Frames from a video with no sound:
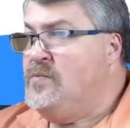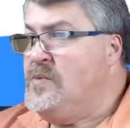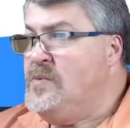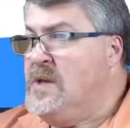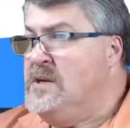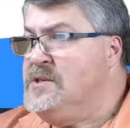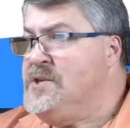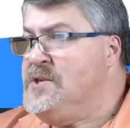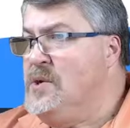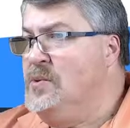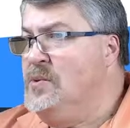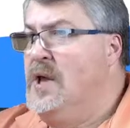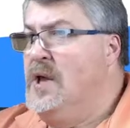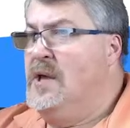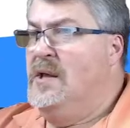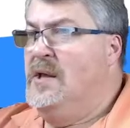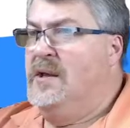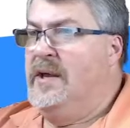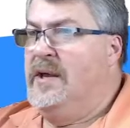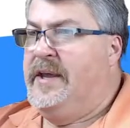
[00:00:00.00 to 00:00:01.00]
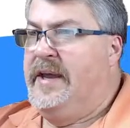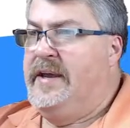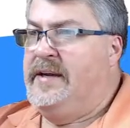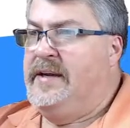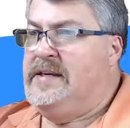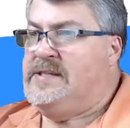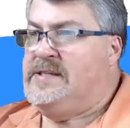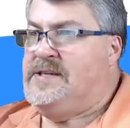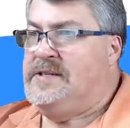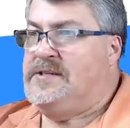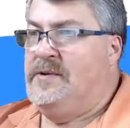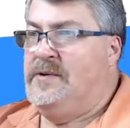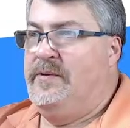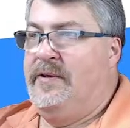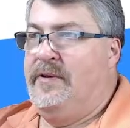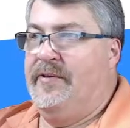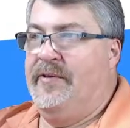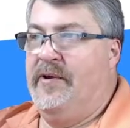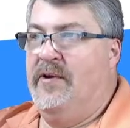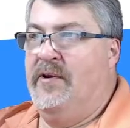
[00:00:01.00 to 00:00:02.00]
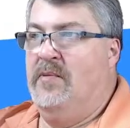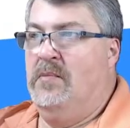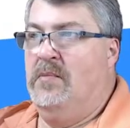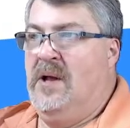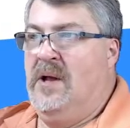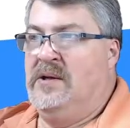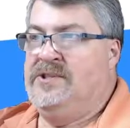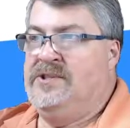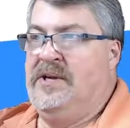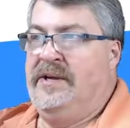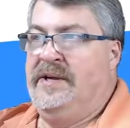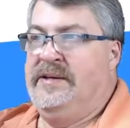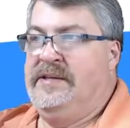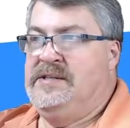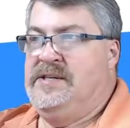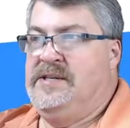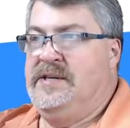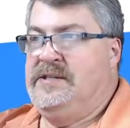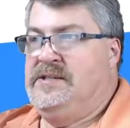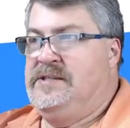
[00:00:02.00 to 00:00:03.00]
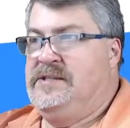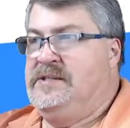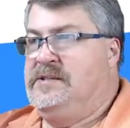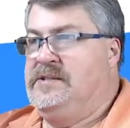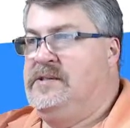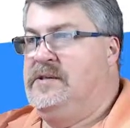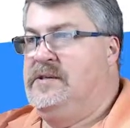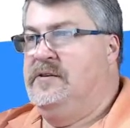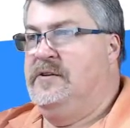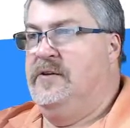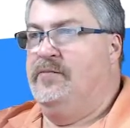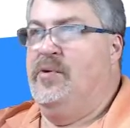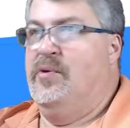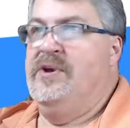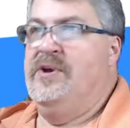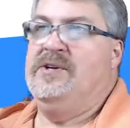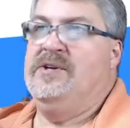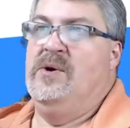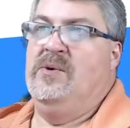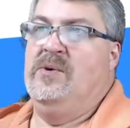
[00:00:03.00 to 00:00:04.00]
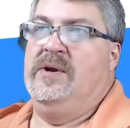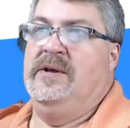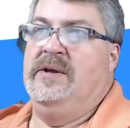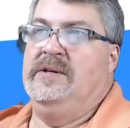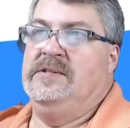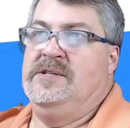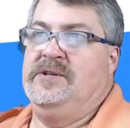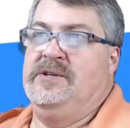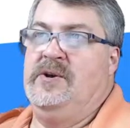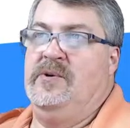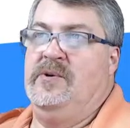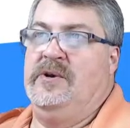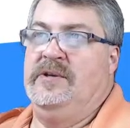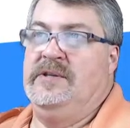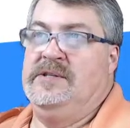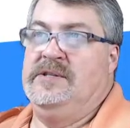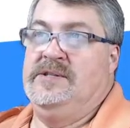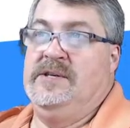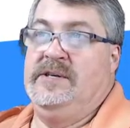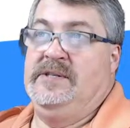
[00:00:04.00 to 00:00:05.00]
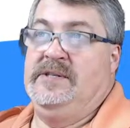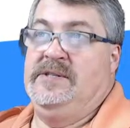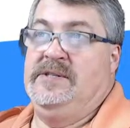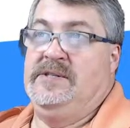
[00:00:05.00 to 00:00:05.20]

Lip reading: So again, it sits on the Ethereum blockchain. It's the pre-token is a token that sits